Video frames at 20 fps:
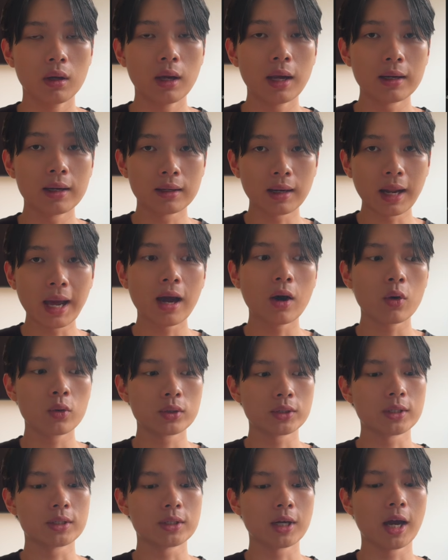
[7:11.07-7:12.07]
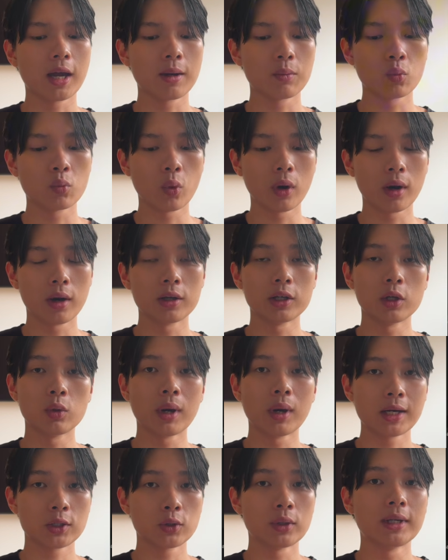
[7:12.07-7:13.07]
And now is the time where you
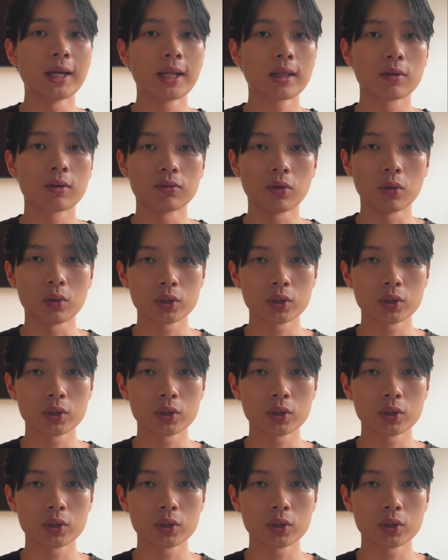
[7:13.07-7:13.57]
actually get the full